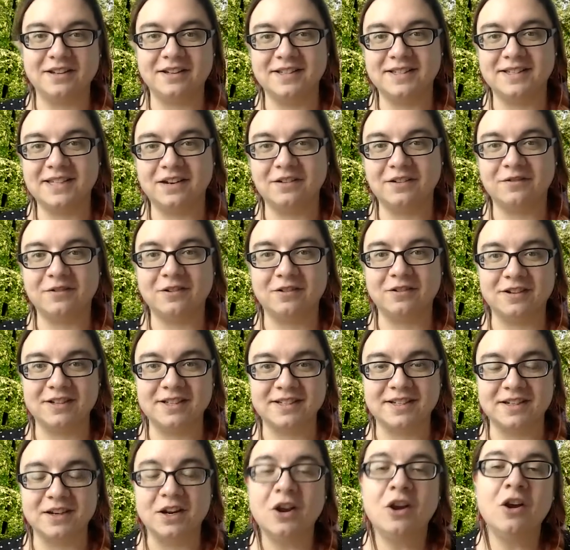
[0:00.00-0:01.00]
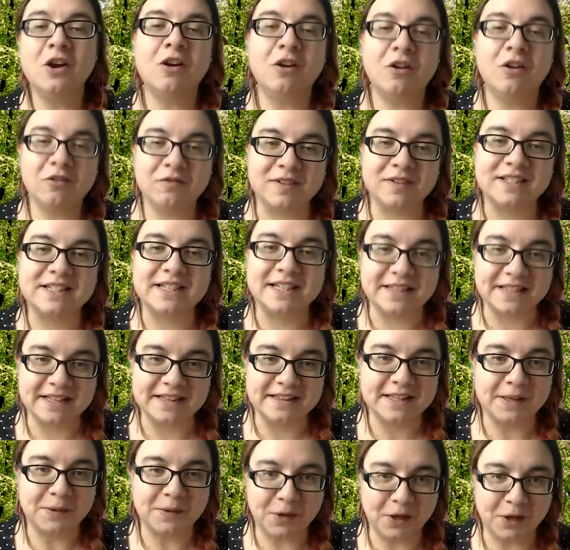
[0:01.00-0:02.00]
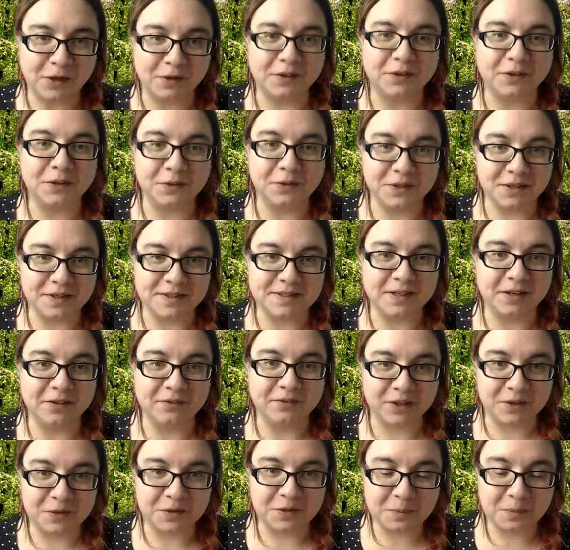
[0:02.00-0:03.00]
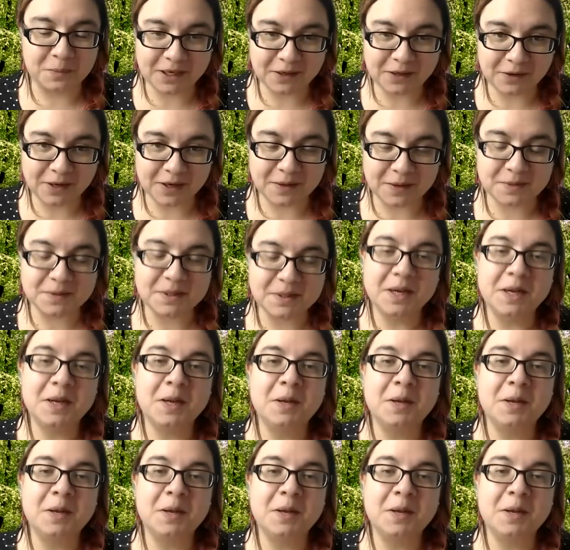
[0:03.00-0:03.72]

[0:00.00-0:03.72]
sit in a forest, and obviously then they'll know that you're using a virtual background,